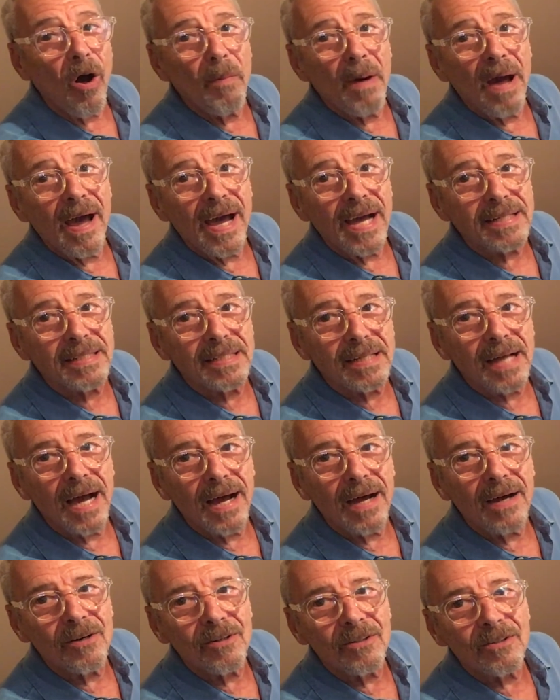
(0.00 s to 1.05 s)
back
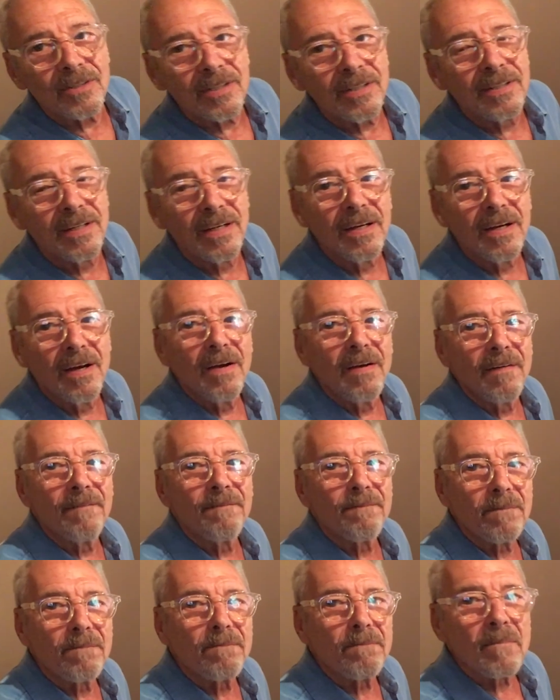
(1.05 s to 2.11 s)
down.
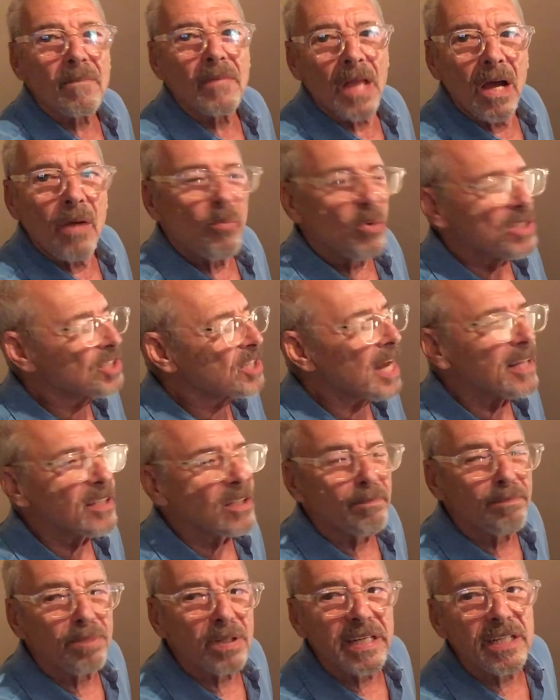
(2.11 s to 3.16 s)
We set
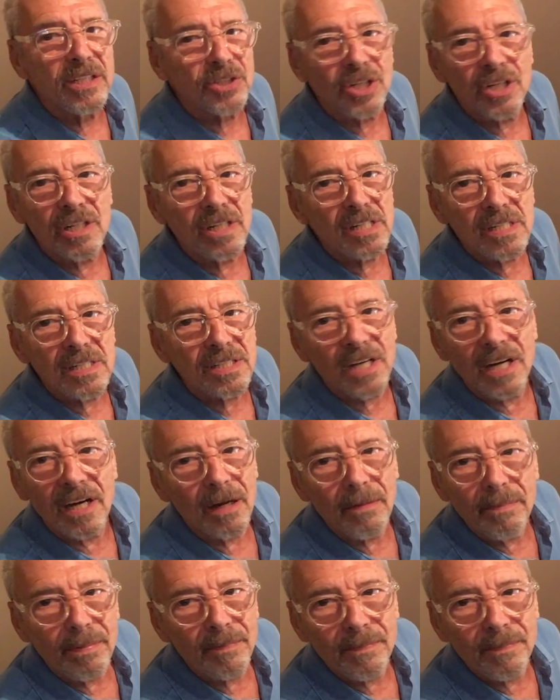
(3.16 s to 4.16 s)
the bleachers up.